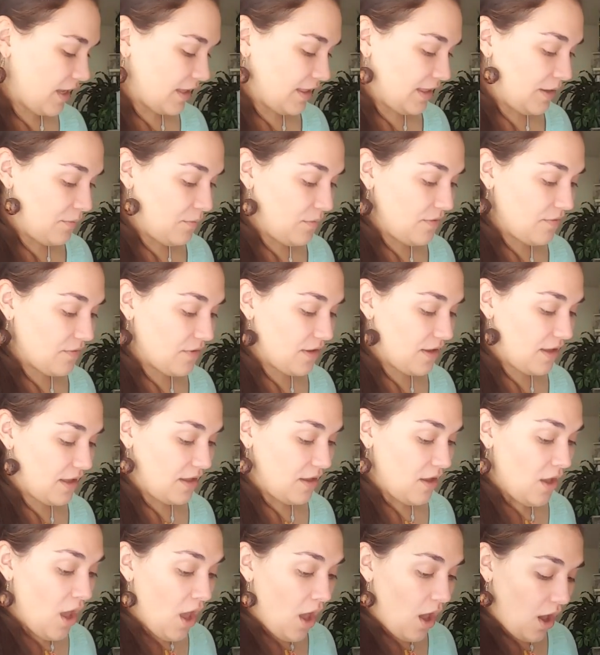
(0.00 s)
And then we've
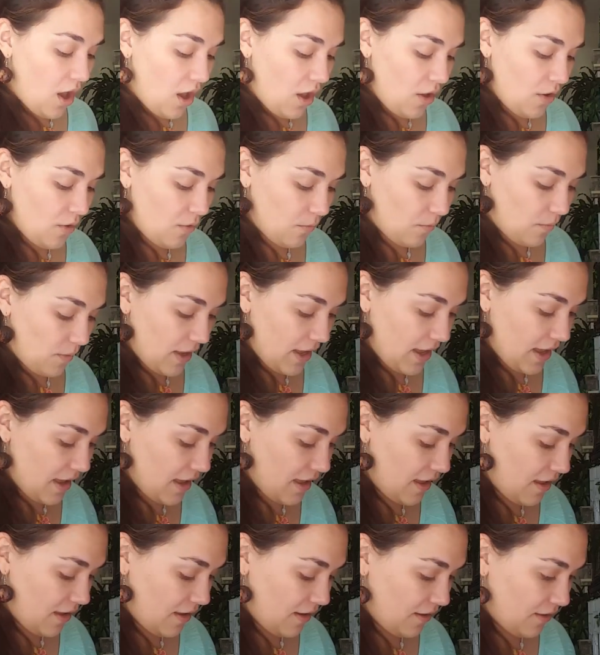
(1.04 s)
got, oh
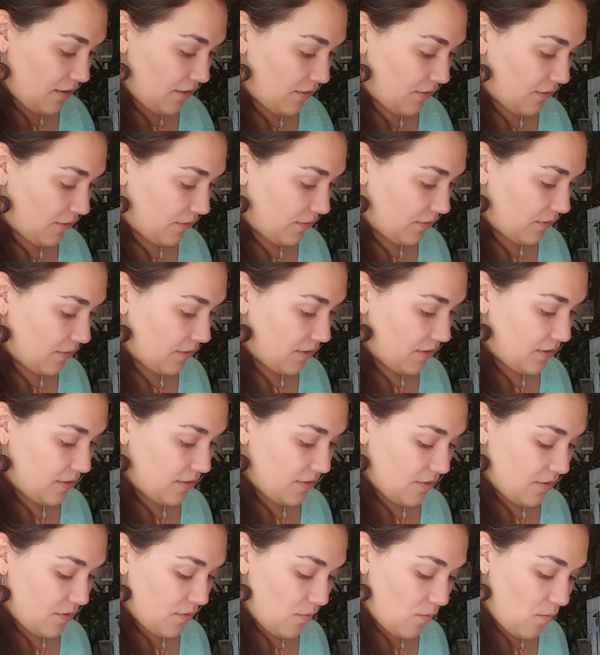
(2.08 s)
wow,
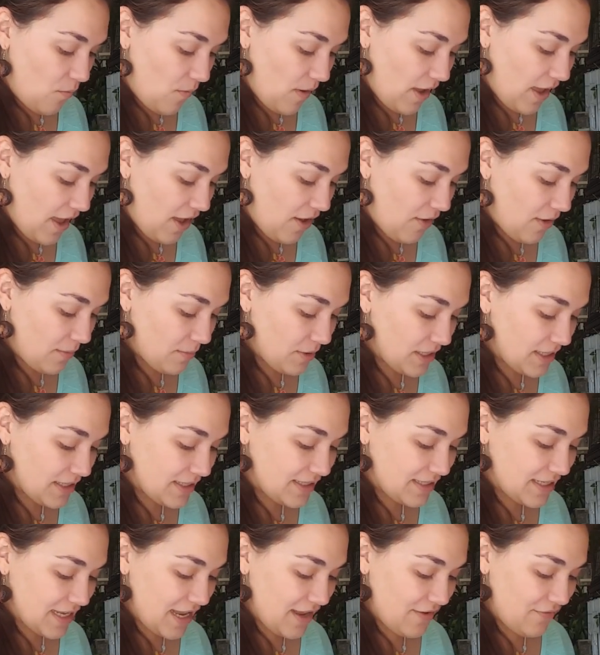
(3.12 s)
yeah, I'm gonna
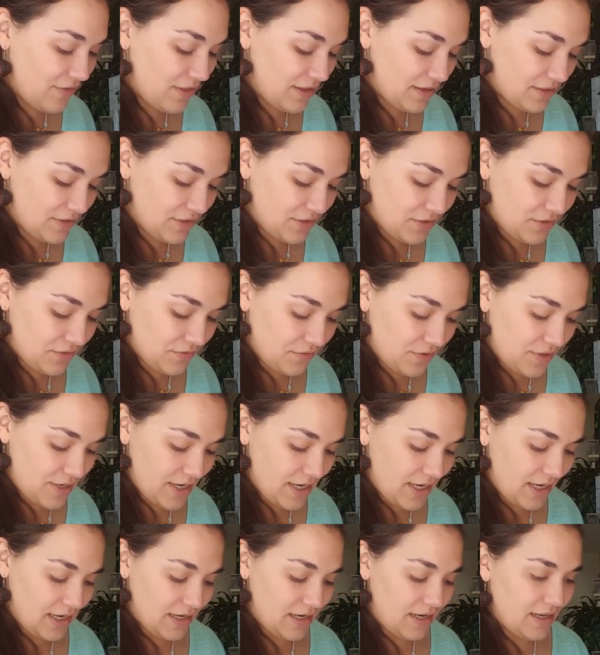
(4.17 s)
save this to
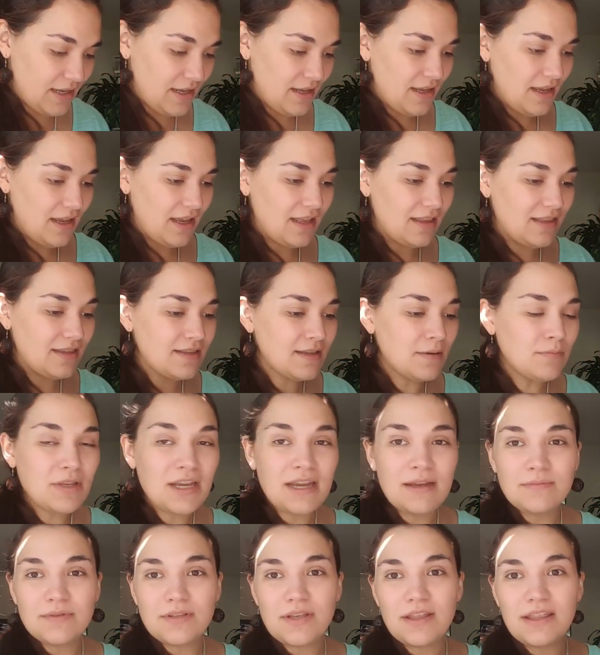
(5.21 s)
read. And
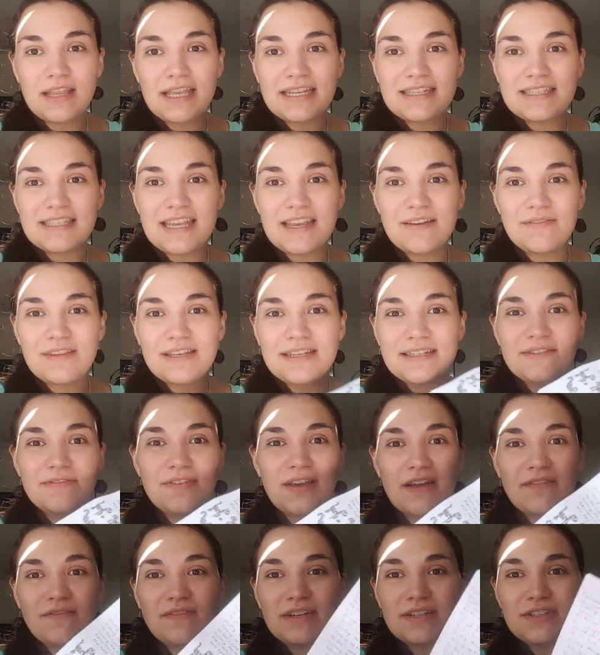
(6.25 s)
sometimes I'll like save these
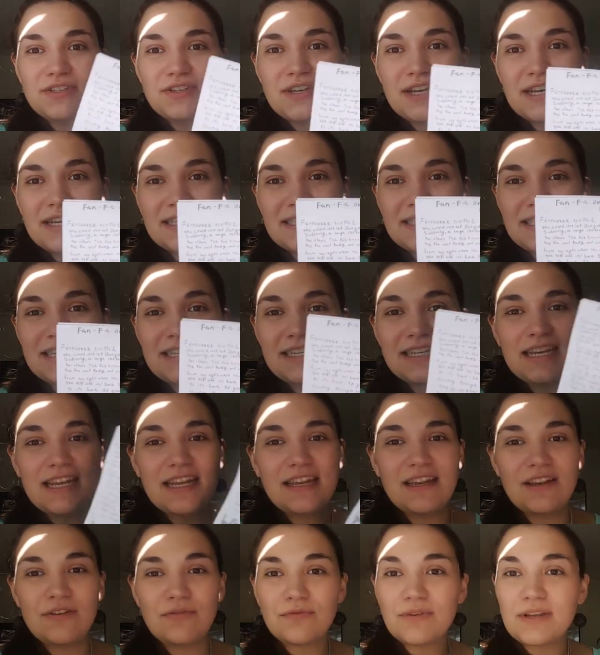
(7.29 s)
fanfics you guys send
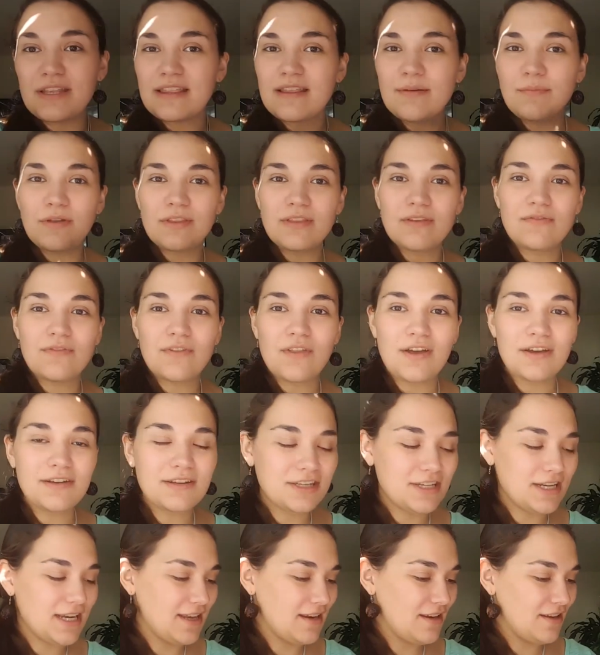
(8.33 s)
in and read them on the
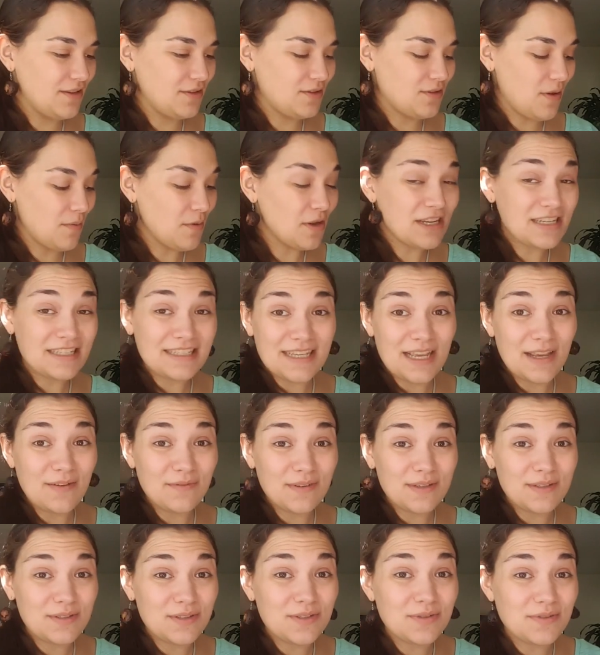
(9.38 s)
vlog channel. So I'm gonna save
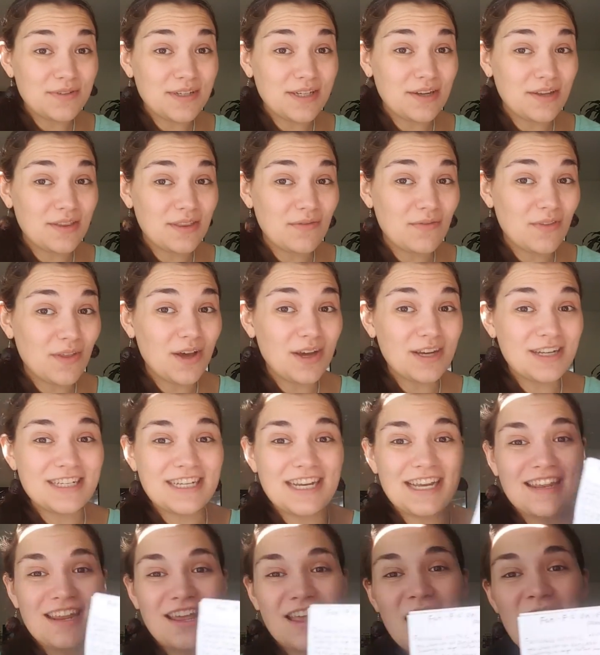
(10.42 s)
this to read on the vlog
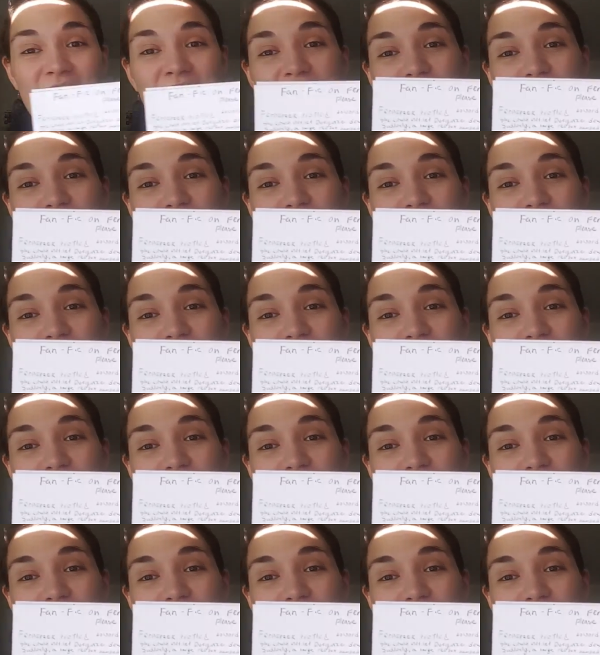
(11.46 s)
channel.